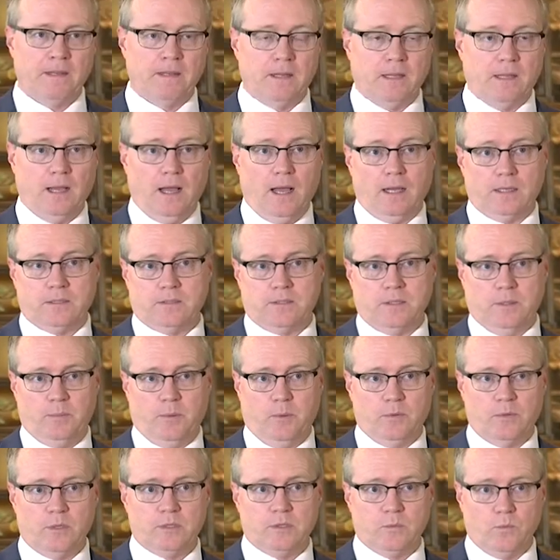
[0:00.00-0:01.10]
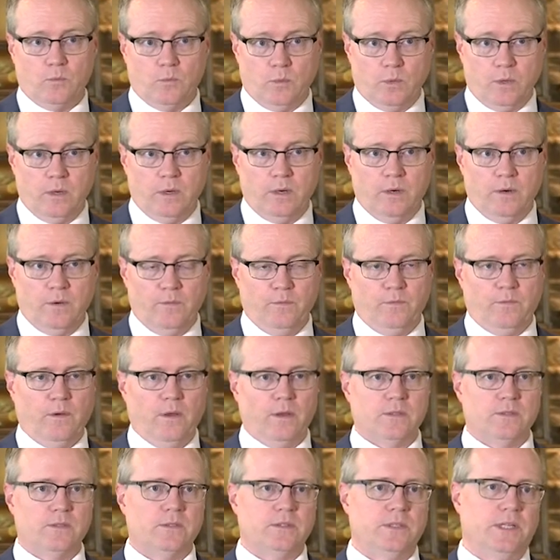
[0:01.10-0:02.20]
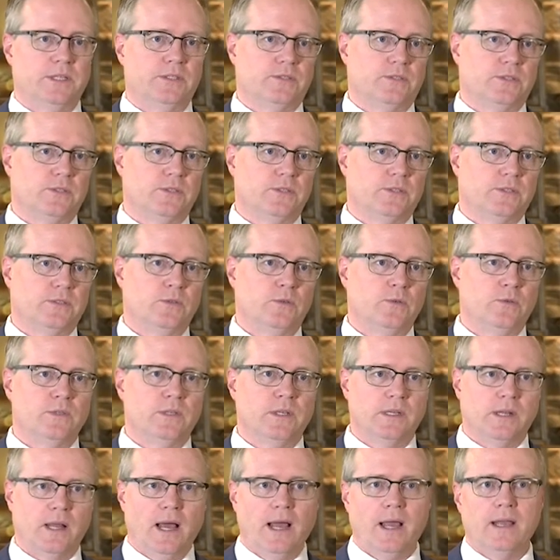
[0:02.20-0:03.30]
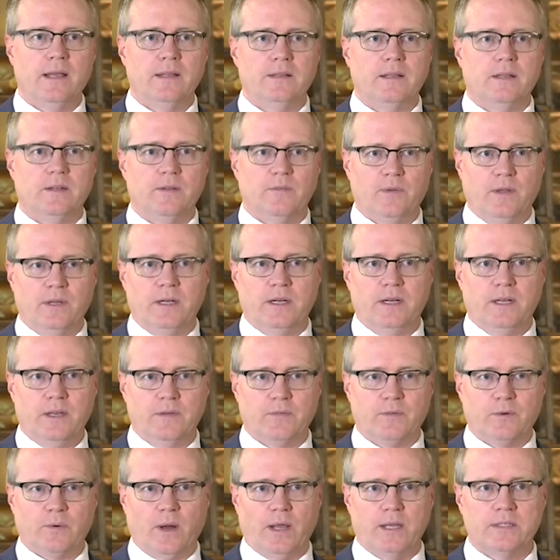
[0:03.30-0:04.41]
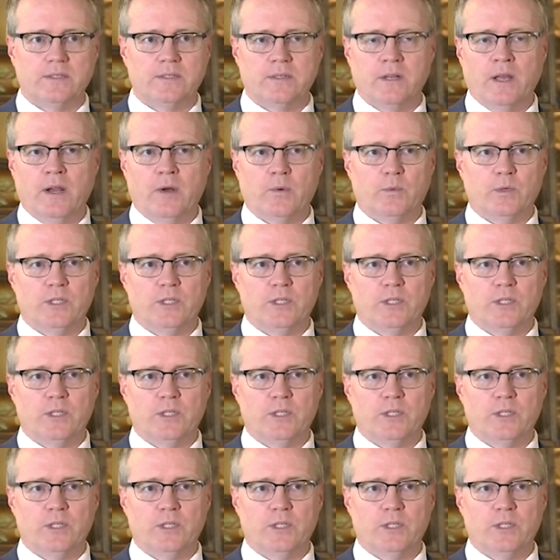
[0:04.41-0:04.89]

Decock's opponents were false teachers who denied the divinity of Christ,